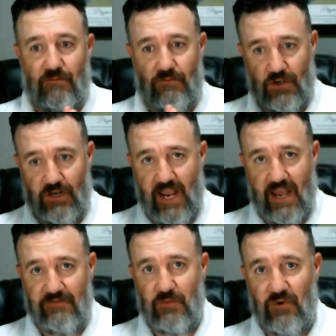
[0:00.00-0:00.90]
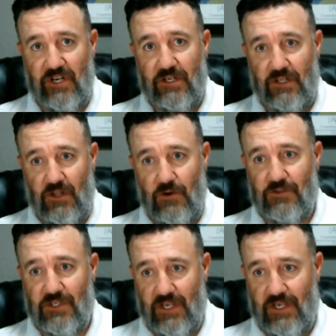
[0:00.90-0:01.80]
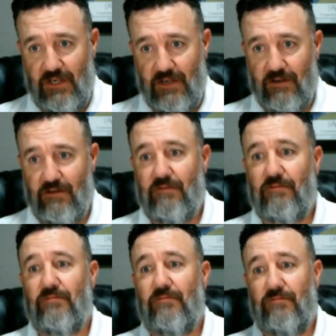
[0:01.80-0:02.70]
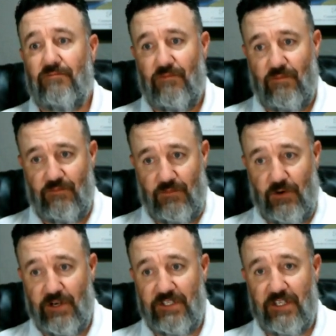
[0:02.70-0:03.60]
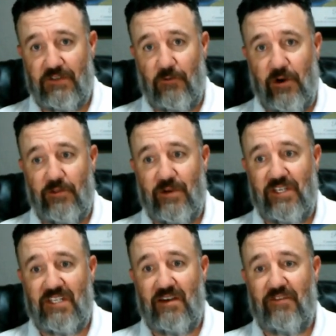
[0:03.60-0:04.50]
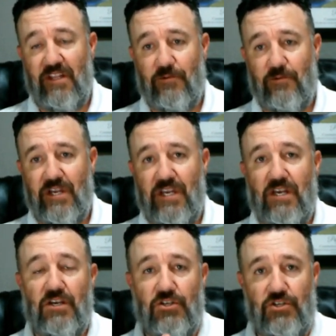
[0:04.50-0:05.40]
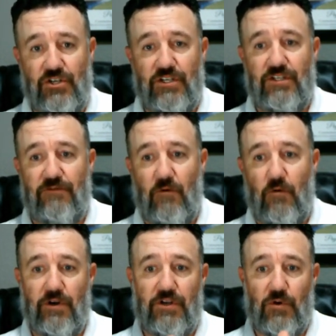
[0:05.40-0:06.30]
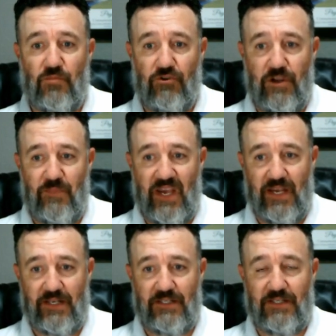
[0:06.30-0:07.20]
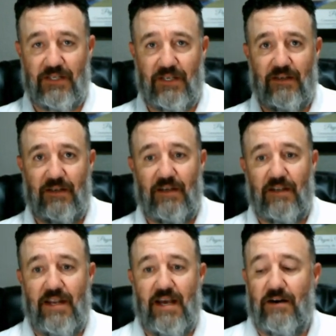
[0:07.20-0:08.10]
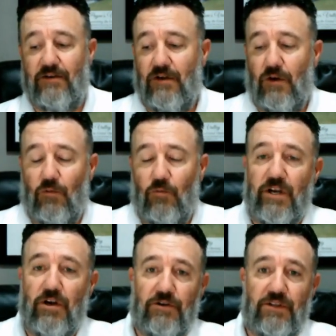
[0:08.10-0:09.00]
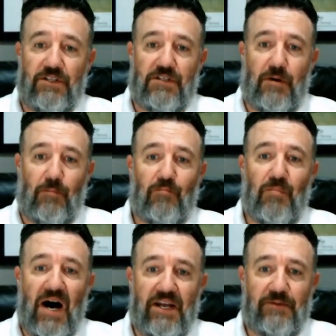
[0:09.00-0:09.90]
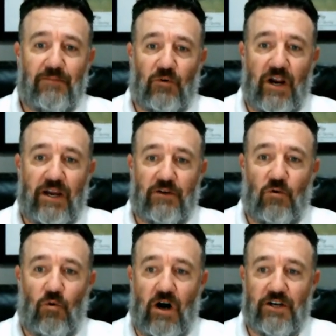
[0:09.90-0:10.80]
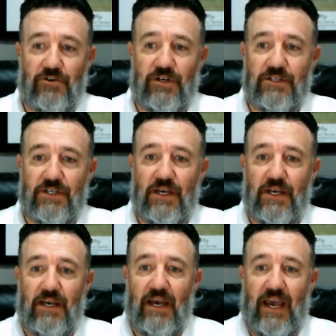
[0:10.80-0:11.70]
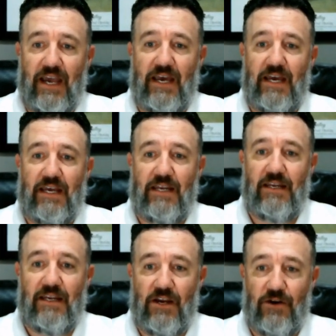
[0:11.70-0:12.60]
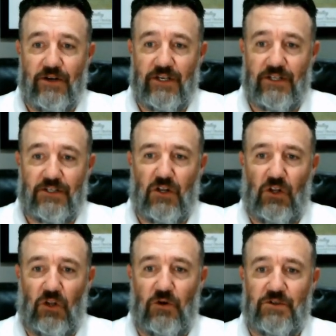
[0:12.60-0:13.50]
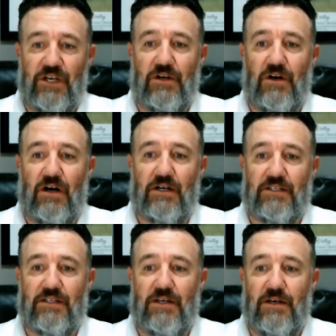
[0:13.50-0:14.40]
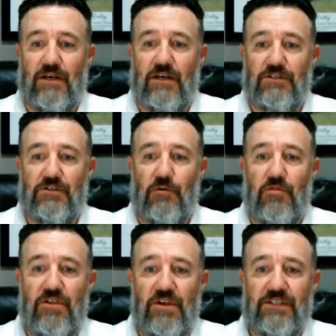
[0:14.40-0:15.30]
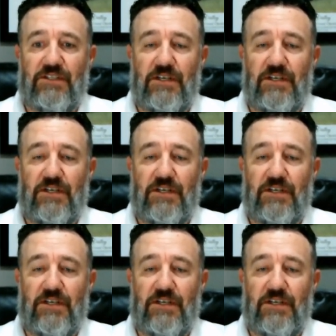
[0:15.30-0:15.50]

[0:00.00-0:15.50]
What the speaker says: you're going to have to bring to closing $3643.73 just for your prepaids. Now, we go to this bottom right quadrant, and here it is, closing cost. So this